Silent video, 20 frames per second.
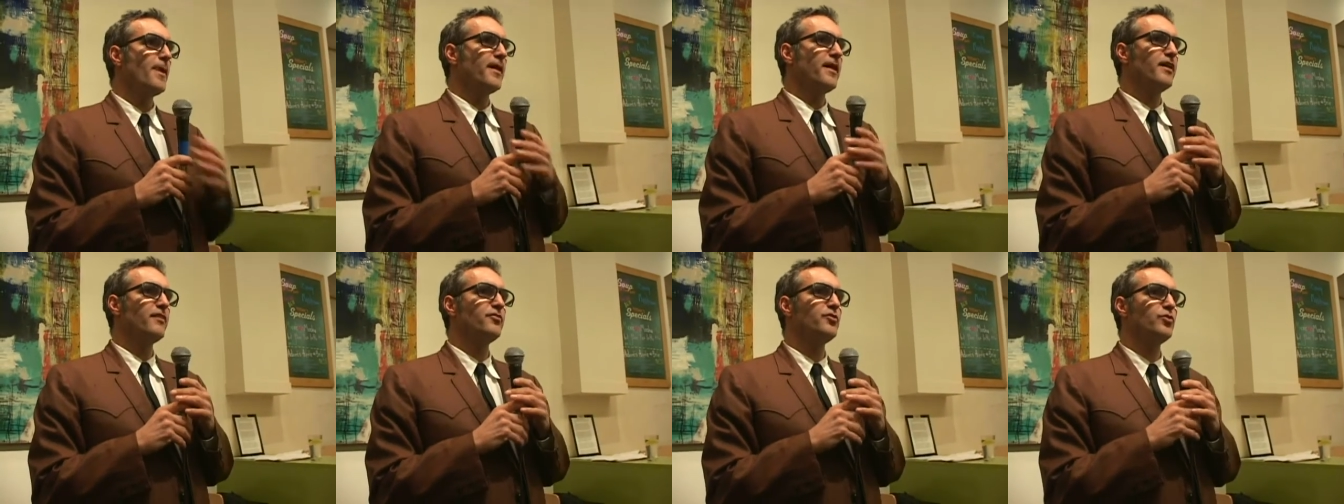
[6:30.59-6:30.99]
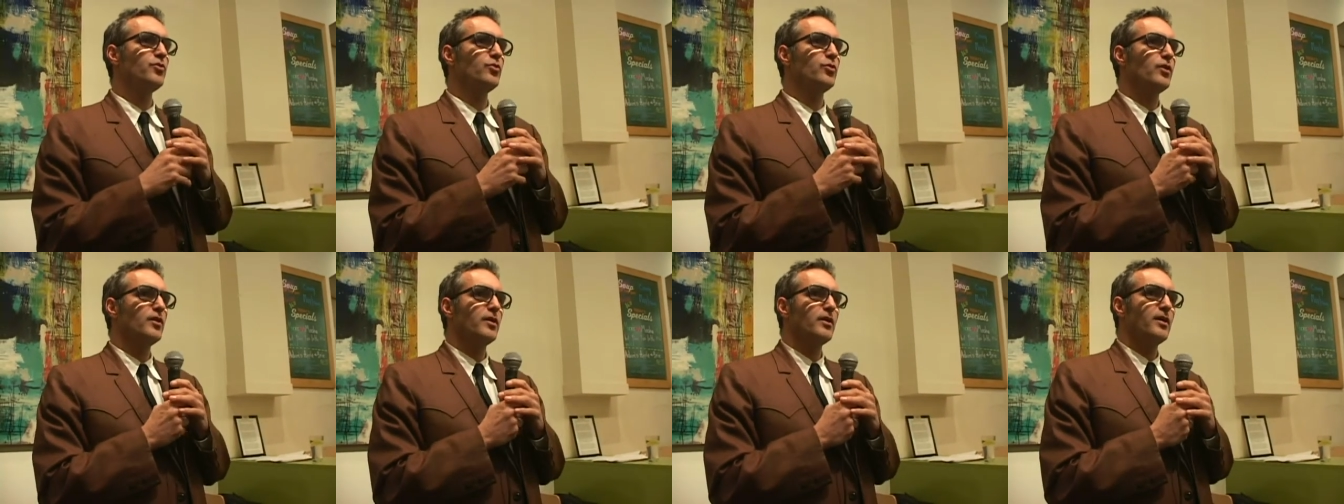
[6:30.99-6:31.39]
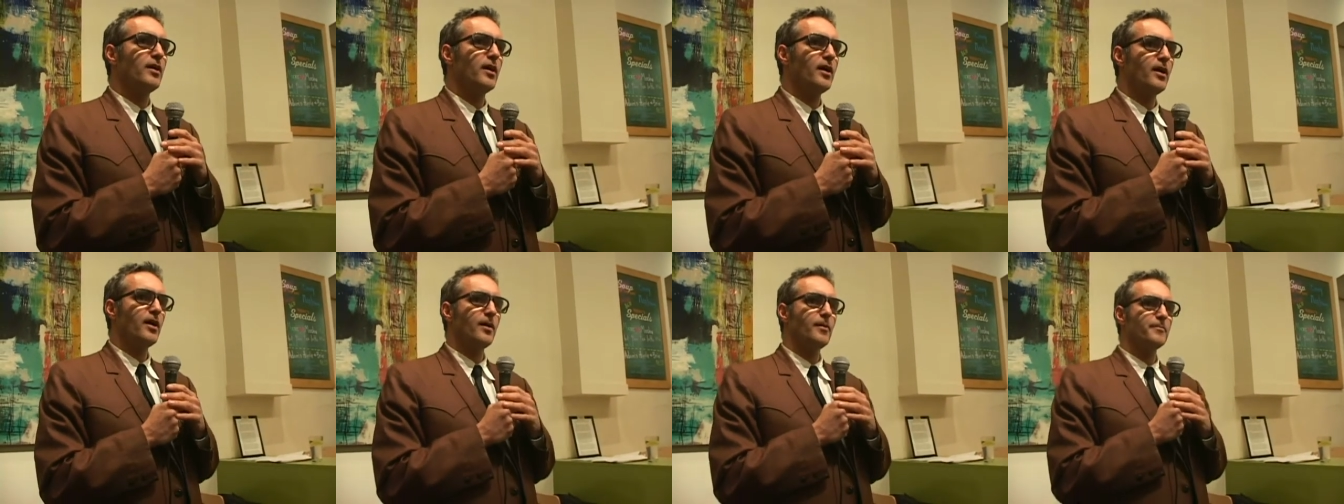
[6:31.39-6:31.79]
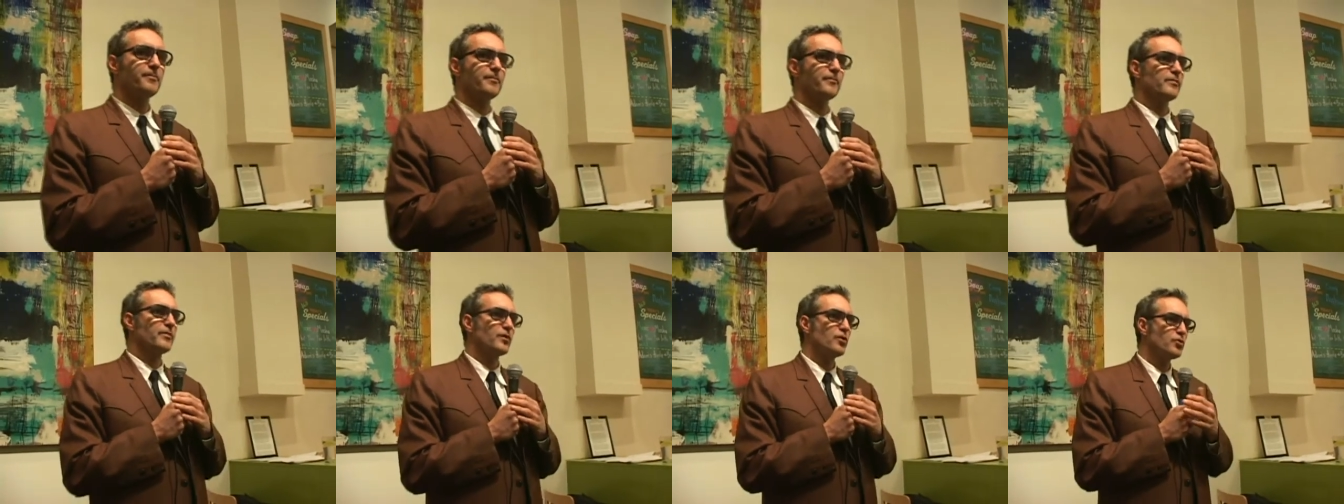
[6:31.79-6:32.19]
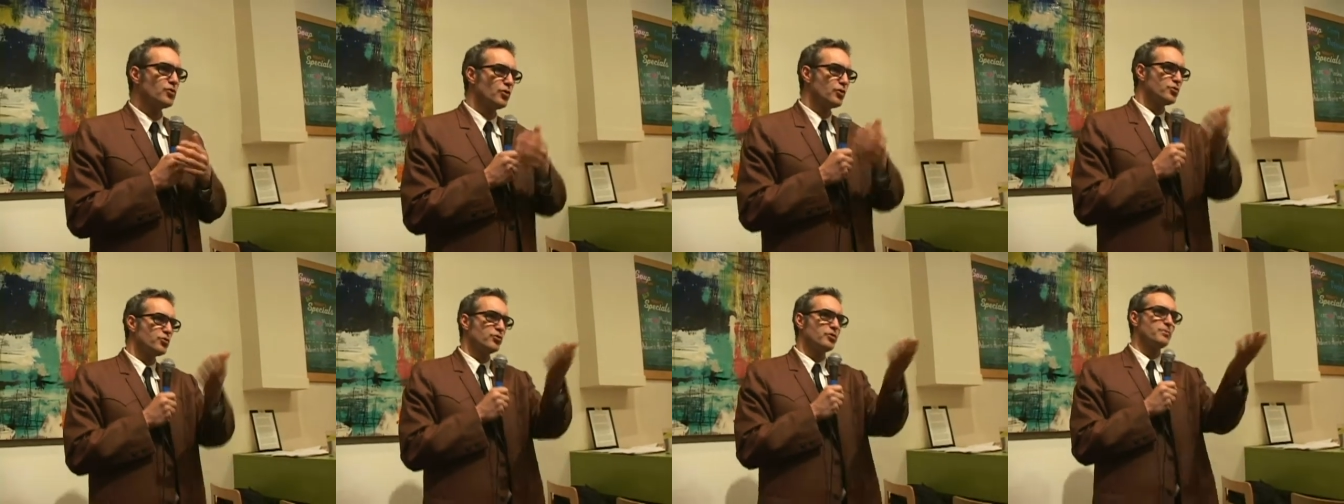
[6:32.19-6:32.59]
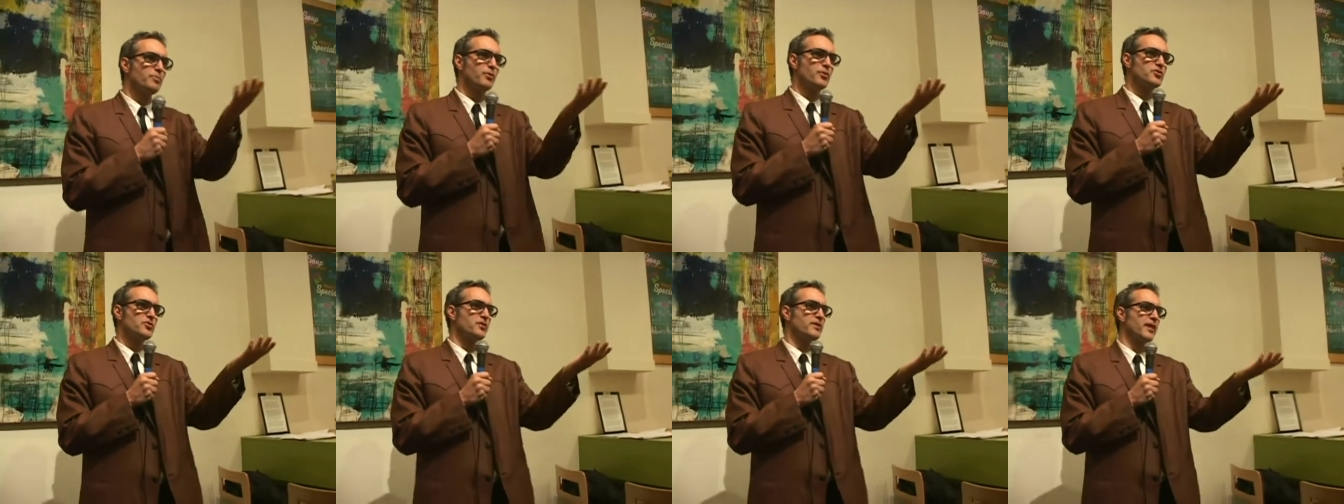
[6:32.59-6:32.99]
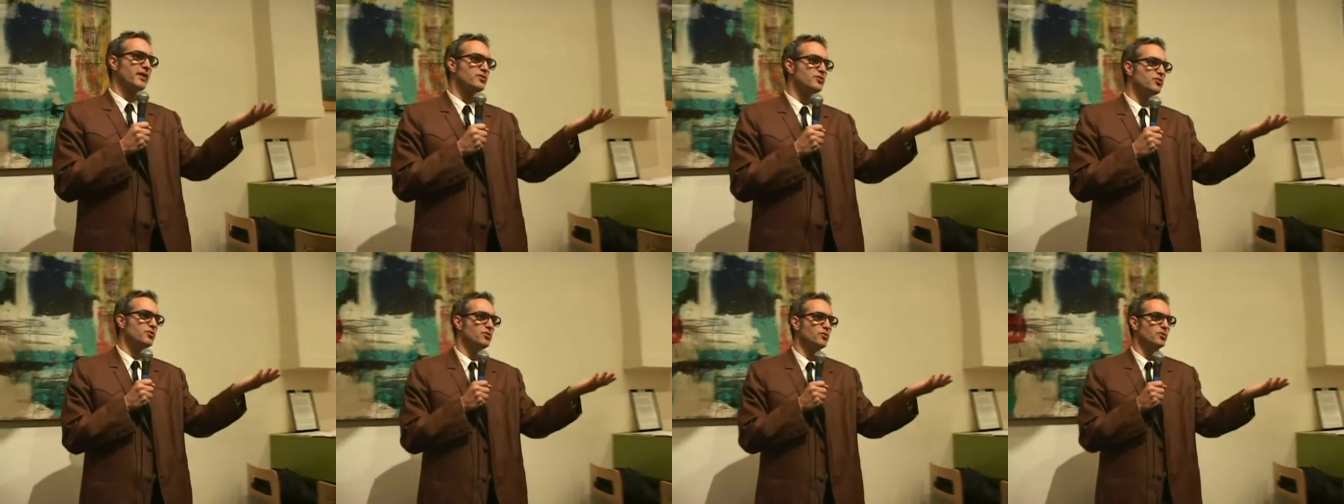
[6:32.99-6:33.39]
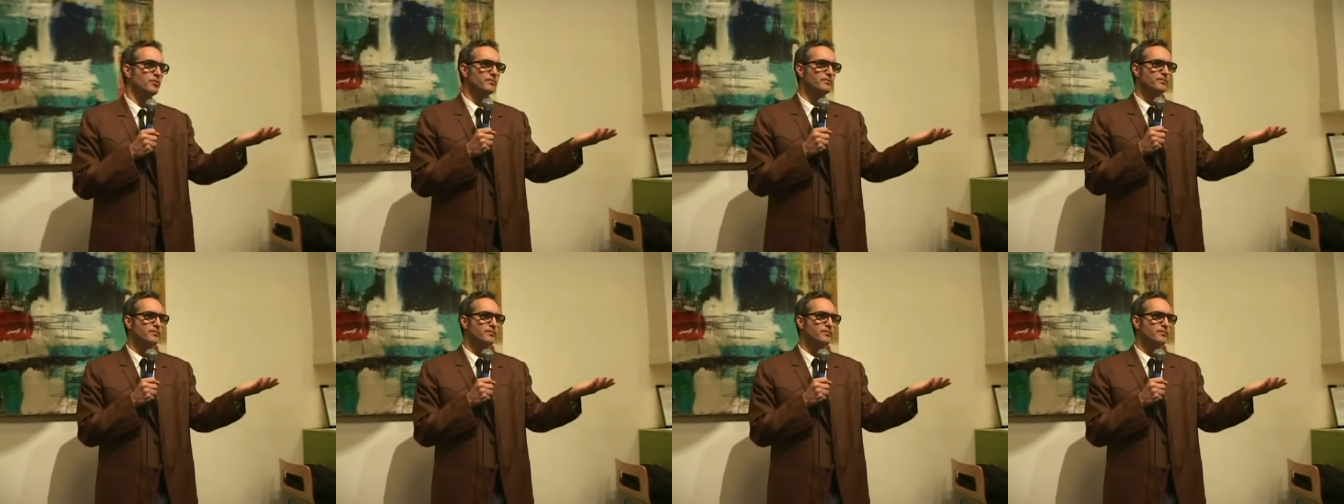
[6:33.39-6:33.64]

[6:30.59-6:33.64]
If you turn to the person next to you